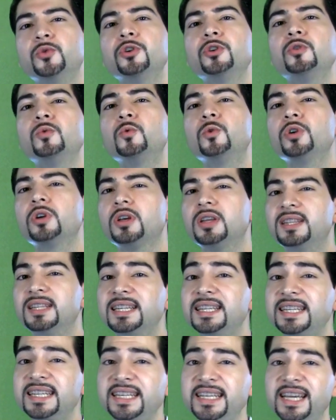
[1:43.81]
we're going to work on
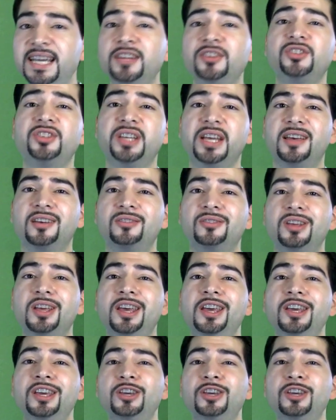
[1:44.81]
the TH sound